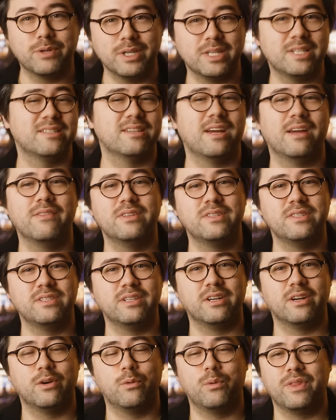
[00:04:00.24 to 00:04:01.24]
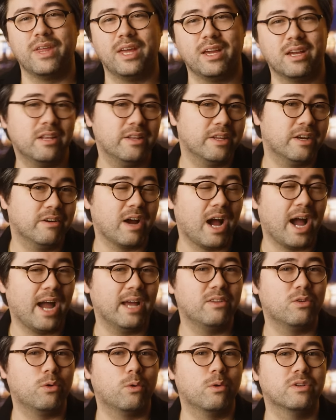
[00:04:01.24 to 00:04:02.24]
redesign this year with a clear
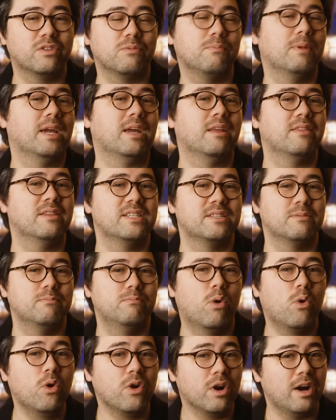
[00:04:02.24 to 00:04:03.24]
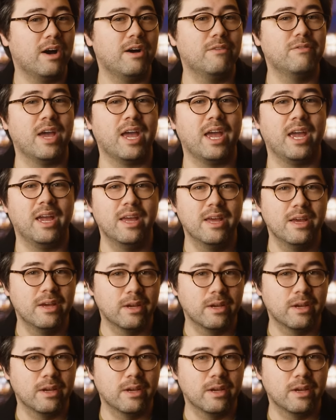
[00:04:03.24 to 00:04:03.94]
eye towards making this more of a